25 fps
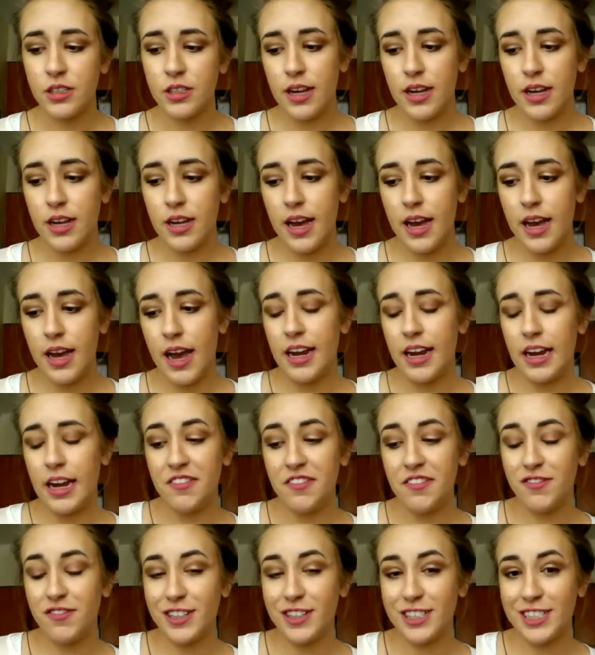And if
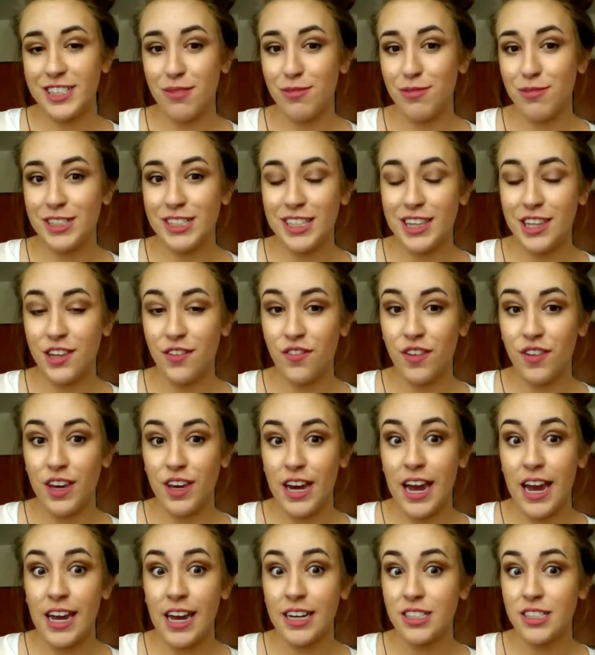for some reason the
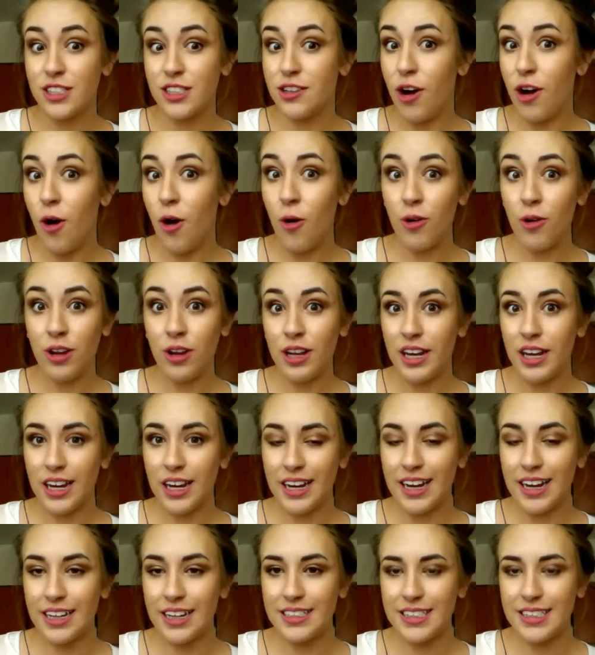VA is totally
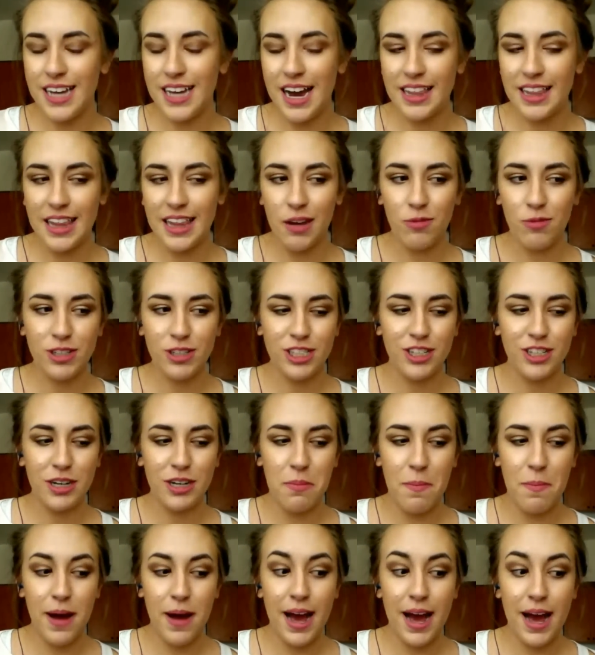against that and they want you to
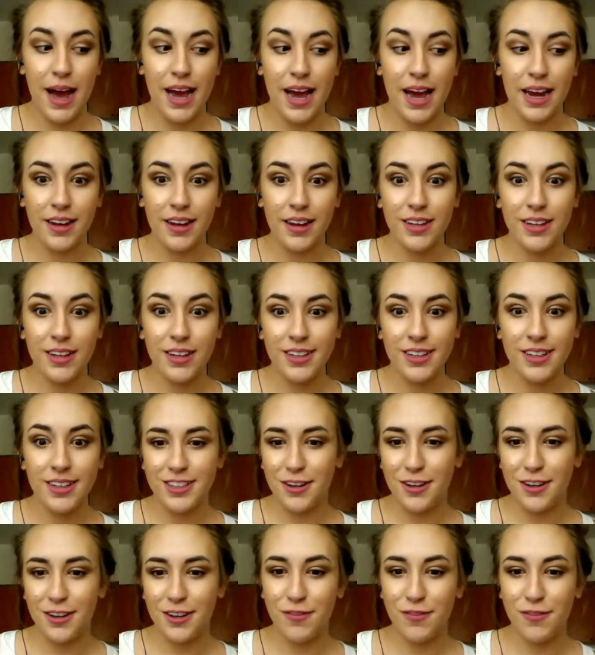buy,
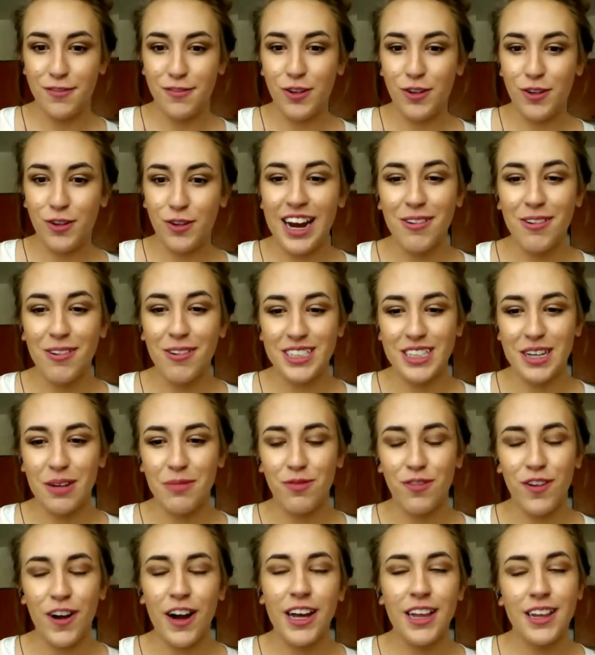40 hours up
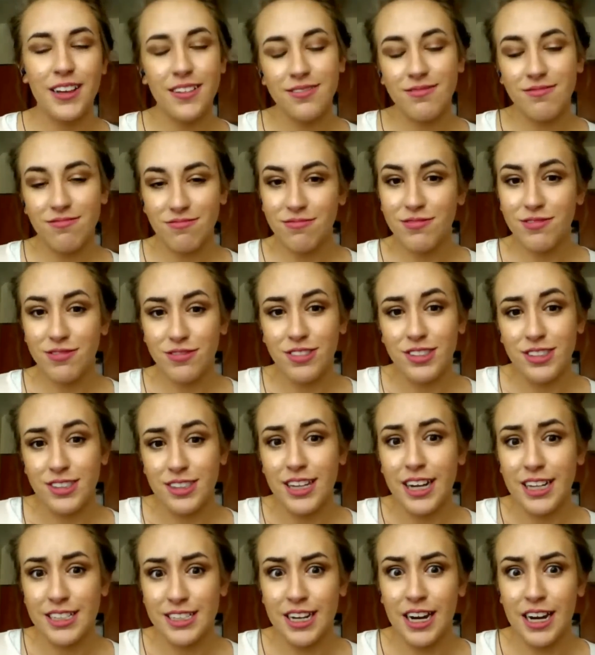front,
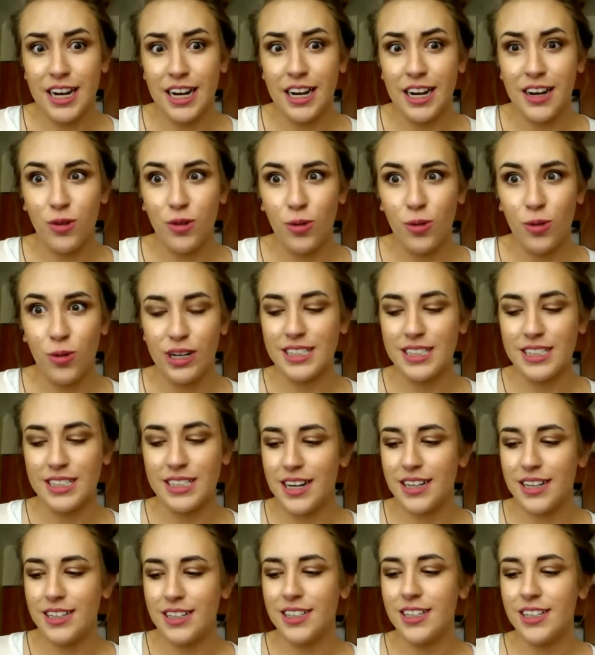that's kind of a warning sign
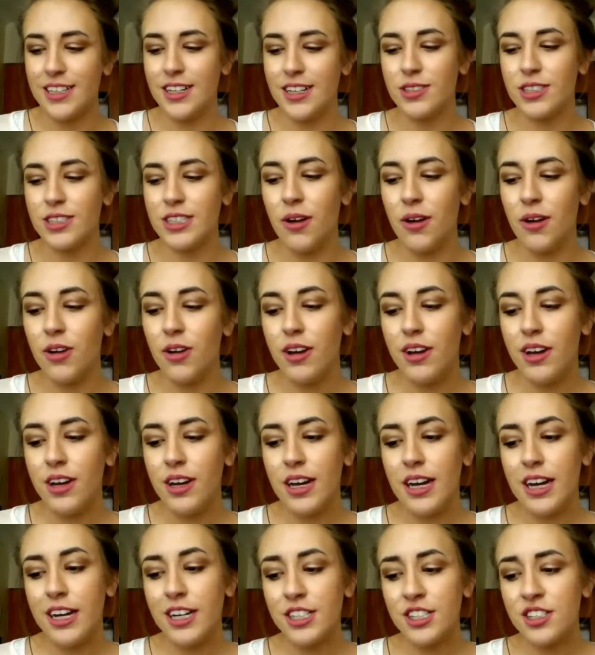too. So
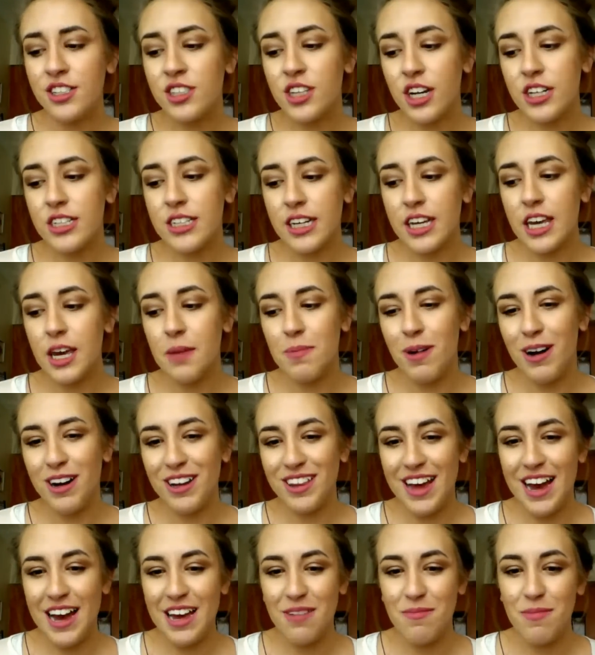it's just good to keep all
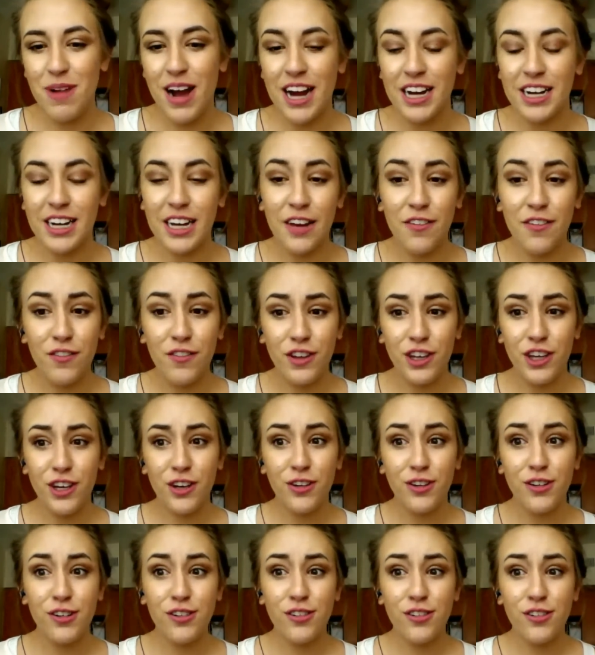that in mind. If
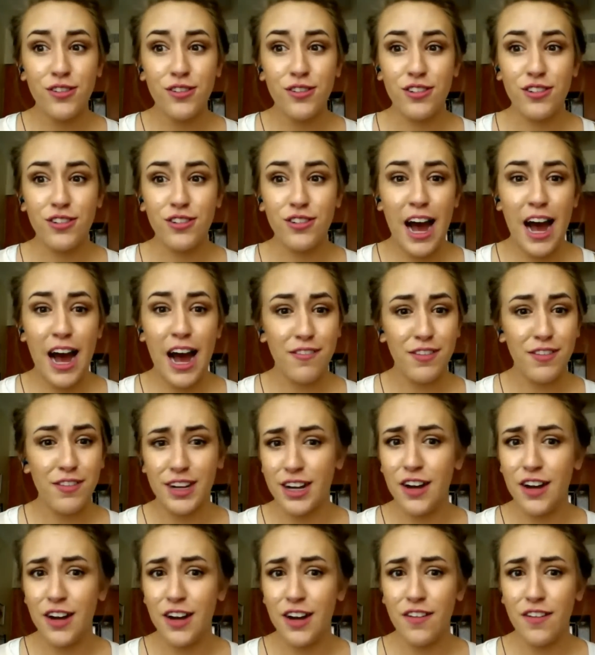you have a gut
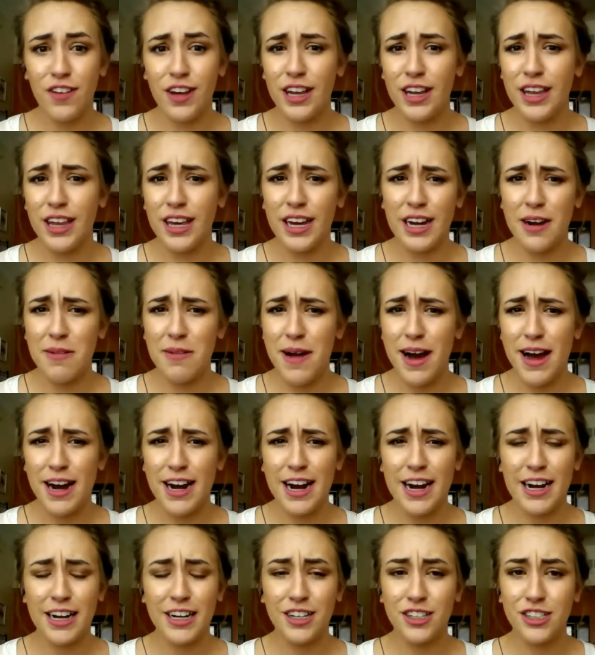feeling about it
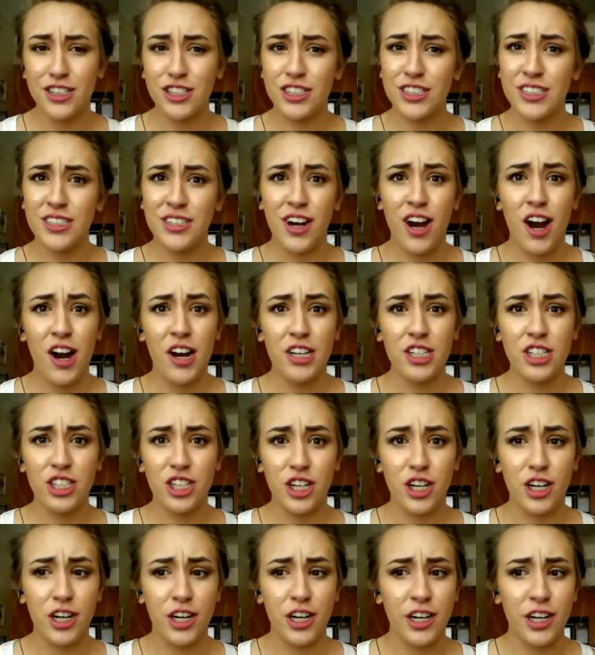and you're just not
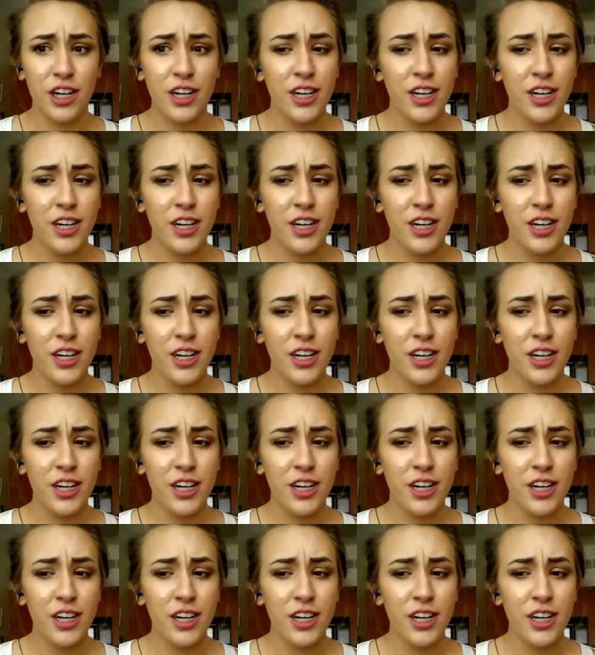sure,